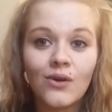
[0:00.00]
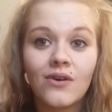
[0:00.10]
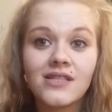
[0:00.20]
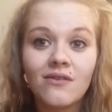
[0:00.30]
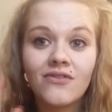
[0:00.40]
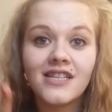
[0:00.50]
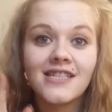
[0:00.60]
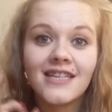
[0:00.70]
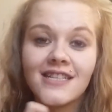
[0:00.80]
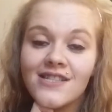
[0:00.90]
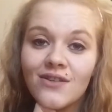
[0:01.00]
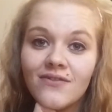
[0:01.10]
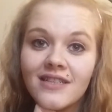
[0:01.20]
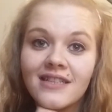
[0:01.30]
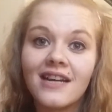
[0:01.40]
Or as I've recently
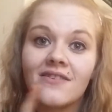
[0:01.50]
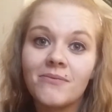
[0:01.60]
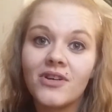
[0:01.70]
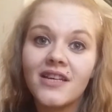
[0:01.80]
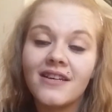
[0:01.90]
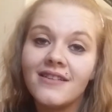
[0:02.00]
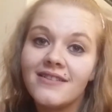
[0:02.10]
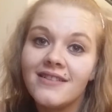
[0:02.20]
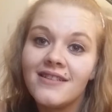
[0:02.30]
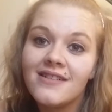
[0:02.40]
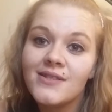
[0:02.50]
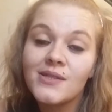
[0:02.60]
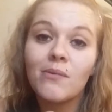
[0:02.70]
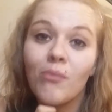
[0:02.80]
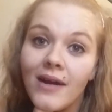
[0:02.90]
discovered now, with my
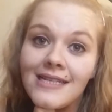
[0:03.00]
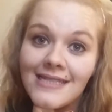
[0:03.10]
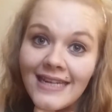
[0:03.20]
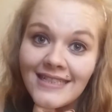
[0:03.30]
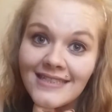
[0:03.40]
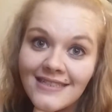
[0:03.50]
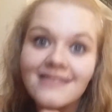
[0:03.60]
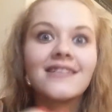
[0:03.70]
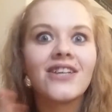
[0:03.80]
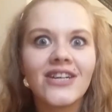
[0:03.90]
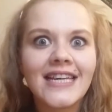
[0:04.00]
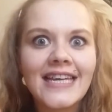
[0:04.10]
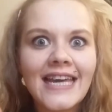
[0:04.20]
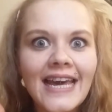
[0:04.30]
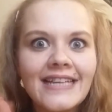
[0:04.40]
Subway salad that I
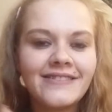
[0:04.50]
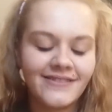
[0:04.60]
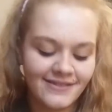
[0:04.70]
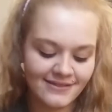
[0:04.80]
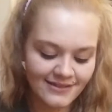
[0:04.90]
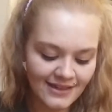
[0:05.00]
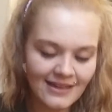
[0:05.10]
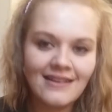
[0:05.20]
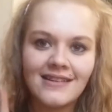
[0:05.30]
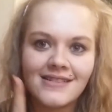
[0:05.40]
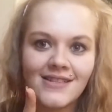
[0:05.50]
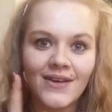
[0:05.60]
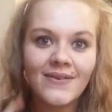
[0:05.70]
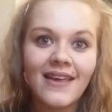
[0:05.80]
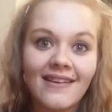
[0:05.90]
can get. So
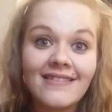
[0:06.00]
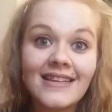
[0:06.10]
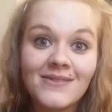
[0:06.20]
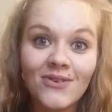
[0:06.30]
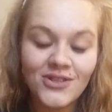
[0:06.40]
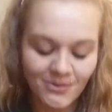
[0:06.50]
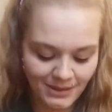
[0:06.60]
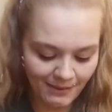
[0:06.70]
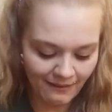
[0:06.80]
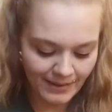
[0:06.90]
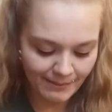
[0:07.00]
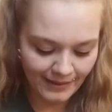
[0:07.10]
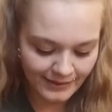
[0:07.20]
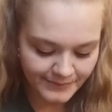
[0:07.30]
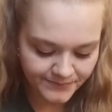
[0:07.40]
yeah, that's what I do when I'm out and
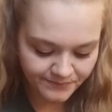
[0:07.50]
about.